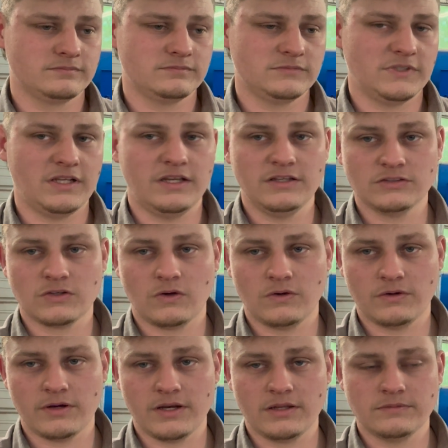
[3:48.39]
get his car
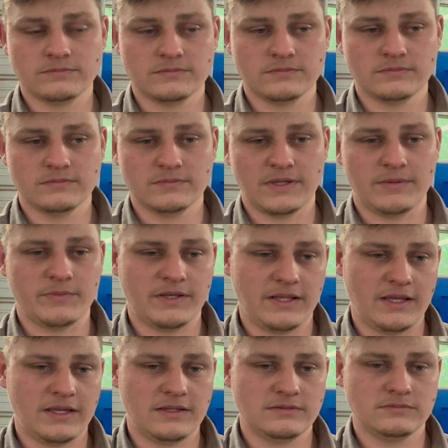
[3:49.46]
ready, and my
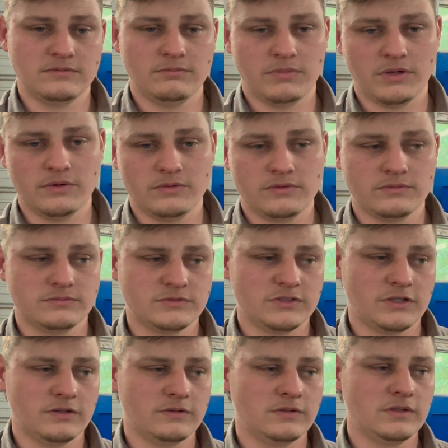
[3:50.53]
dad, both.
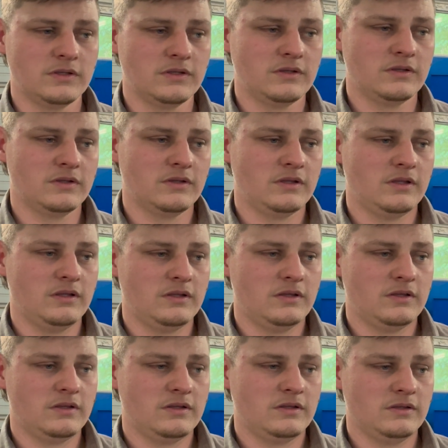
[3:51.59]
So,
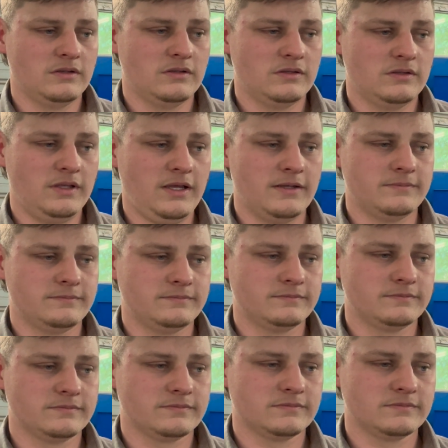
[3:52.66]
yeah,
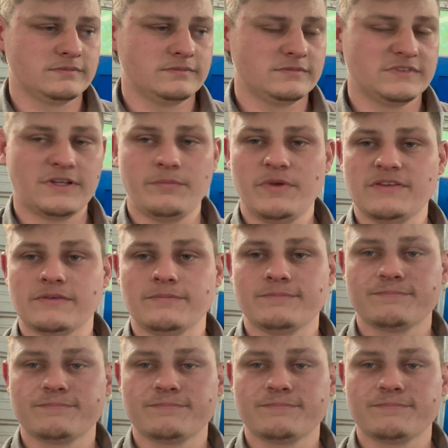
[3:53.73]
let's get busy.